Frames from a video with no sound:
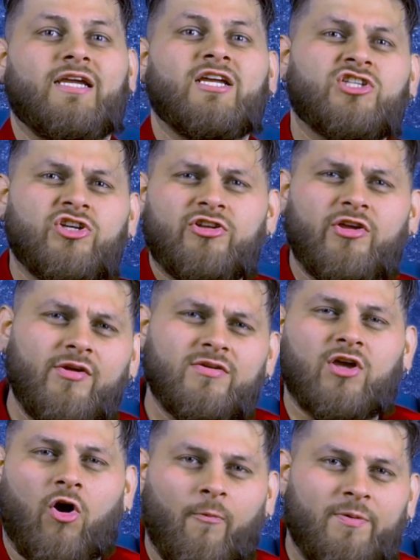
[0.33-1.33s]
Should you use
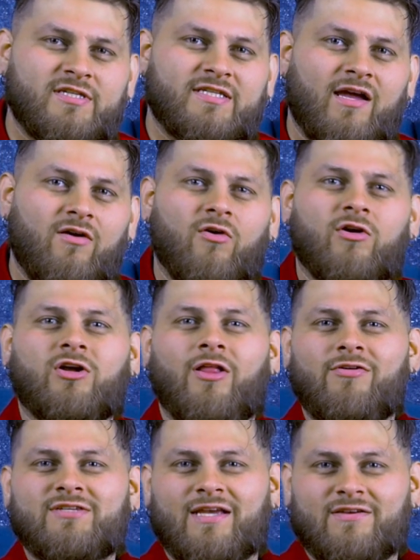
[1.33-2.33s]
open cell or
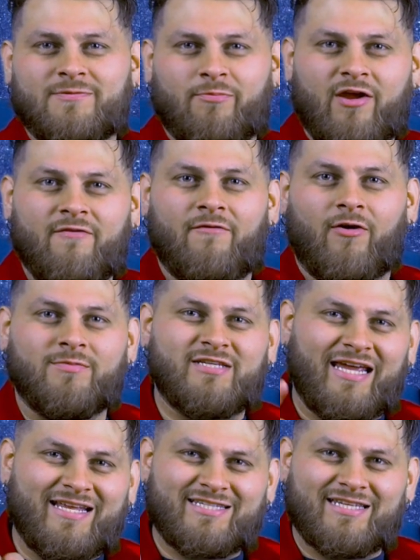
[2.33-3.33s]
closed cell spray foam
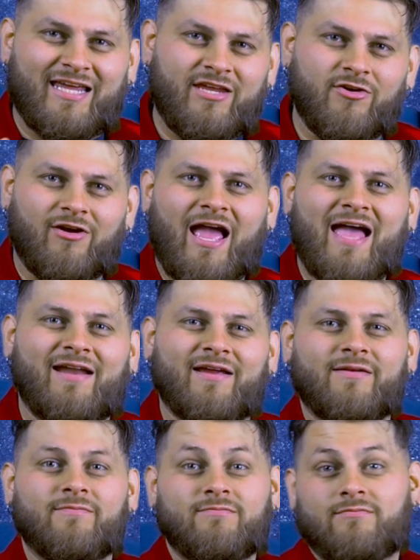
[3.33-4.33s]
to insulate your
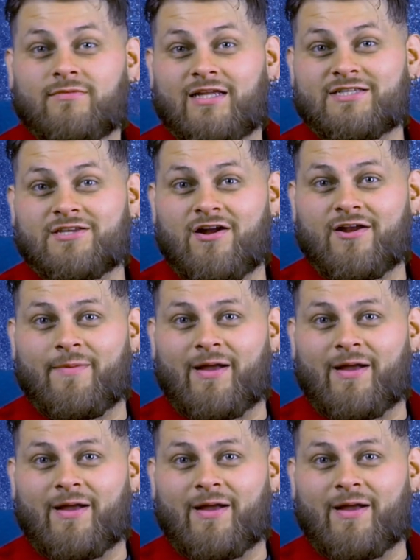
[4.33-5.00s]
attic? Let's talk